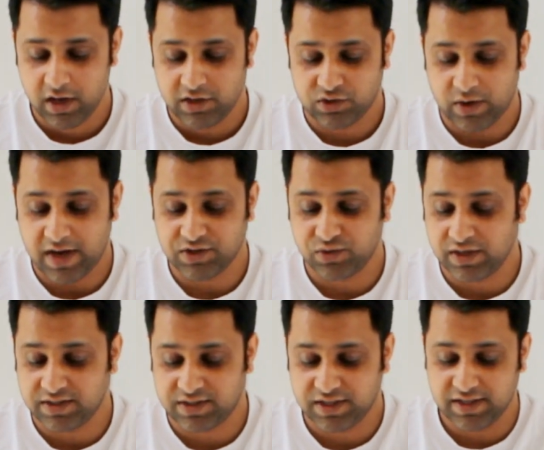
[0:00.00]
So as you can
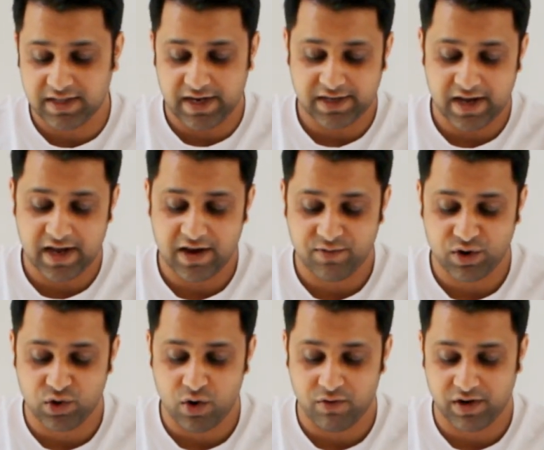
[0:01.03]
see that I have a
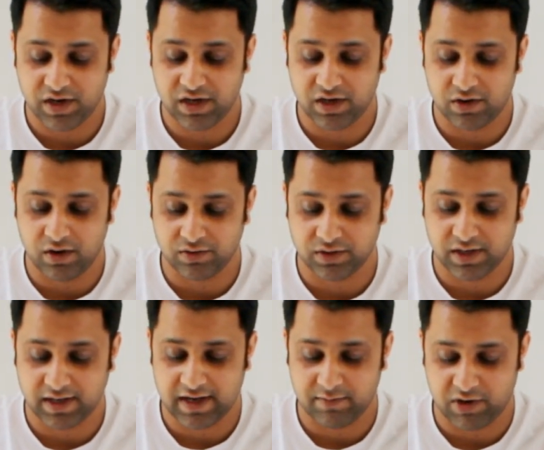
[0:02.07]
cover here on the
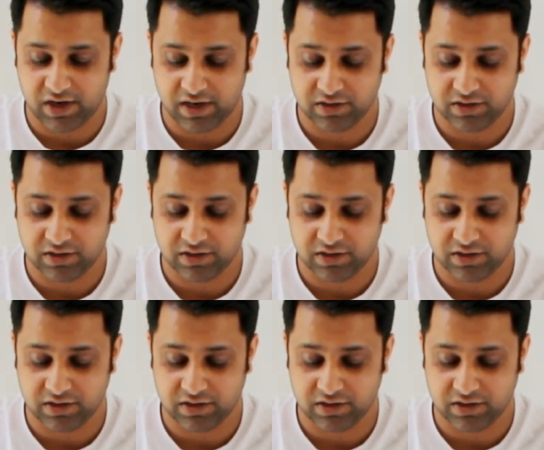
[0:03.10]
camera.